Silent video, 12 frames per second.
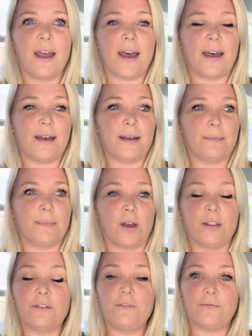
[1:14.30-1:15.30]

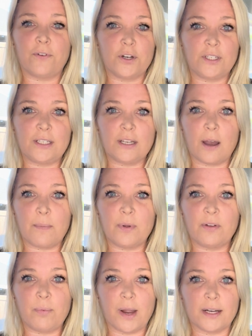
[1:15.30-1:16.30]
On the first
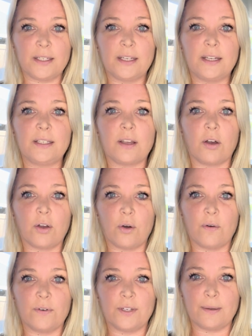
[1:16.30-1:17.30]
couple of practices, I'll
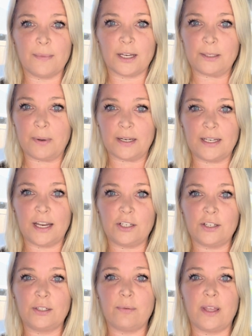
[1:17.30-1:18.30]
go over some
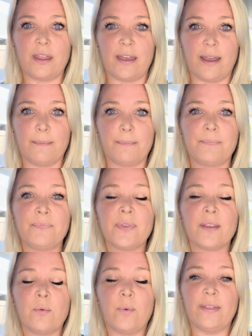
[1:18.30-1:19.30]
expectations with them.
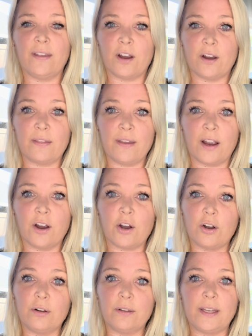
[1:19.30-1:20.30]
When they're there
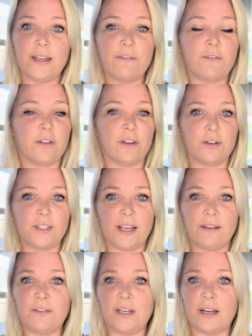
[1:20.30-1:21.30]
early for their
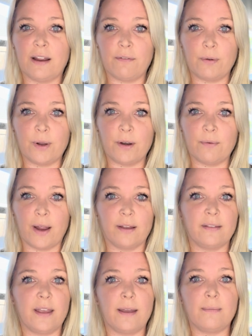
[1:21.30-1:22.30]
safety and everyone
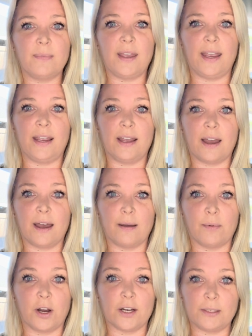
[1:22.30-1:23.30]
around them, they
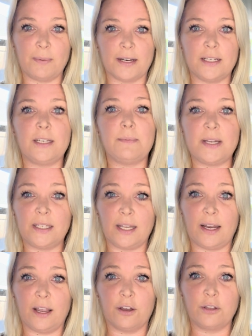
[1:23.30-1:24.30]
are expected to be
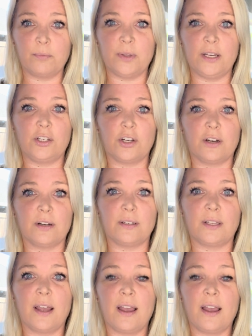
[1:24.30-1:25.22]
sitting on the bleachers,